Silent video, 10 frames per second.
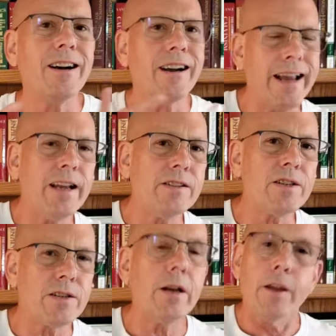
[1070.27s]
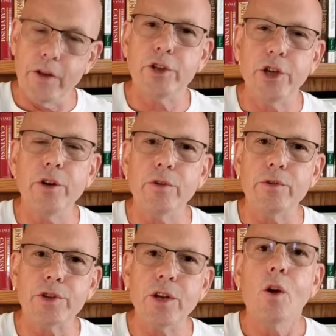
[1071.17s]
Against the
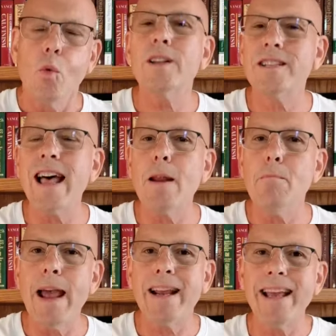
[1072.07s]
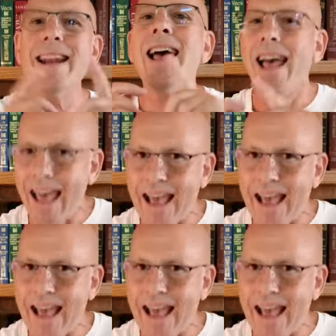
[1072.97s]
Jews. What's that make it?